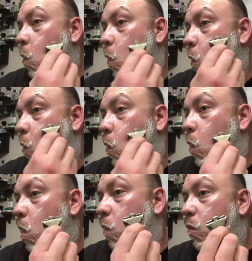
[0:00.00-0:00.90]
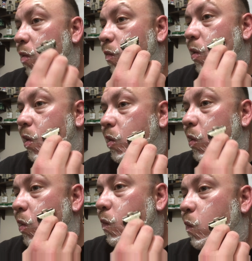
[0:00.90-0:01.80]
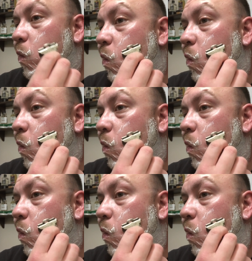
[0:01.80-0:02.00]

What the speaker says: I'll remember next time.